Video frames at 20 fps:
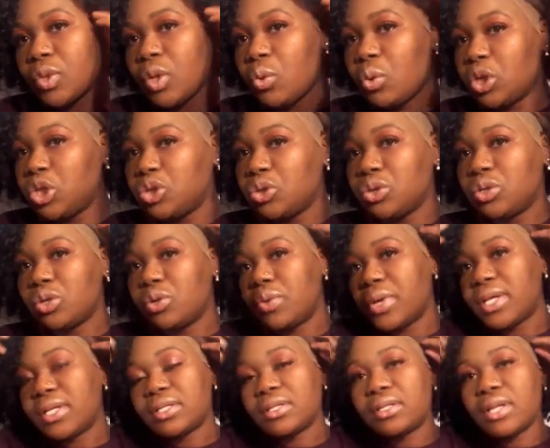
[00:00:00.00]
what you do
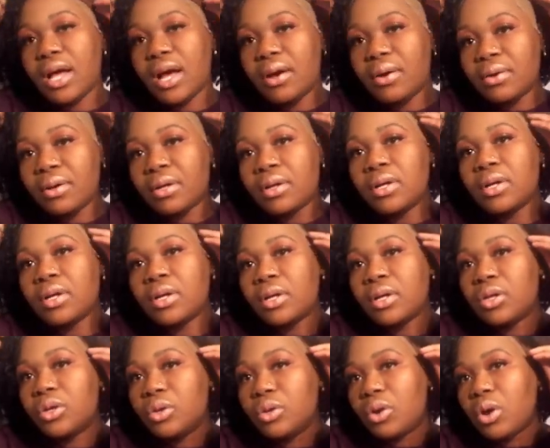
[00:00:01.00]
is, now
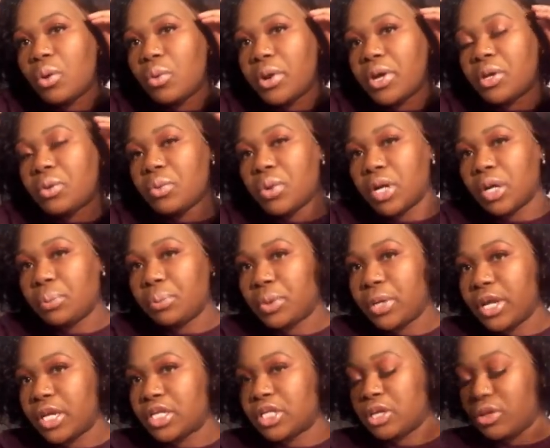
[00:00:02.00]
you know where you want to
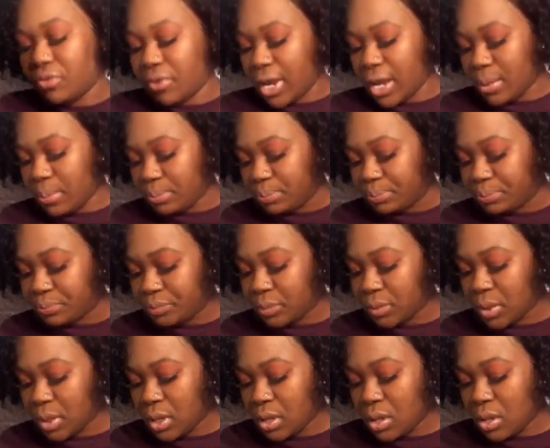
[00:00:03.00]
place it, right?
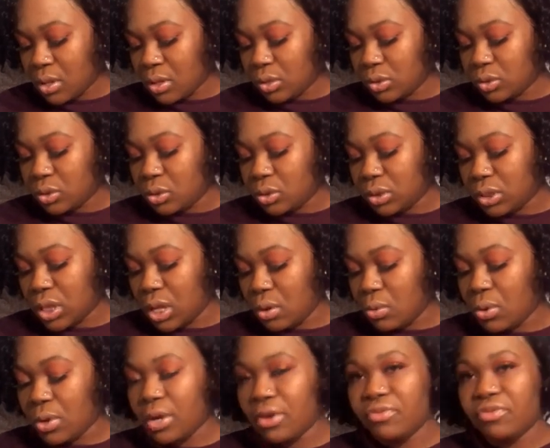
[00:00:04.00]
So you
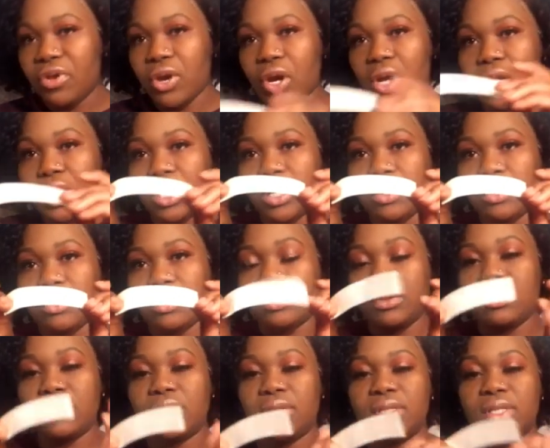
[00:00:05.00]
take one of your little
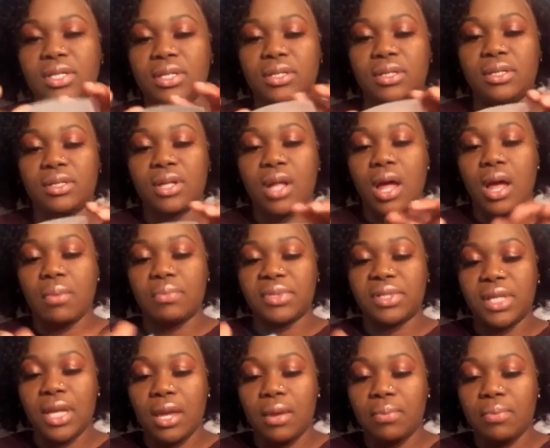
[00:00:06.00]

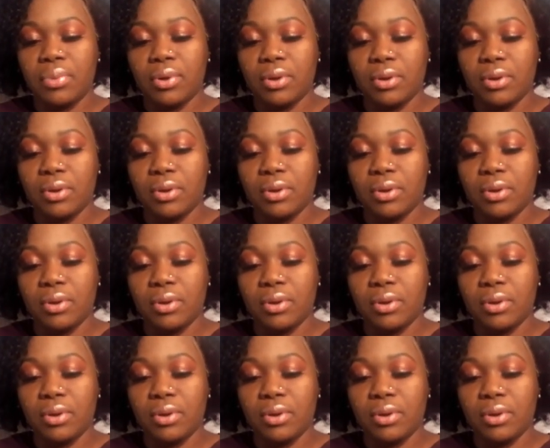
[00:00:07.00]
tape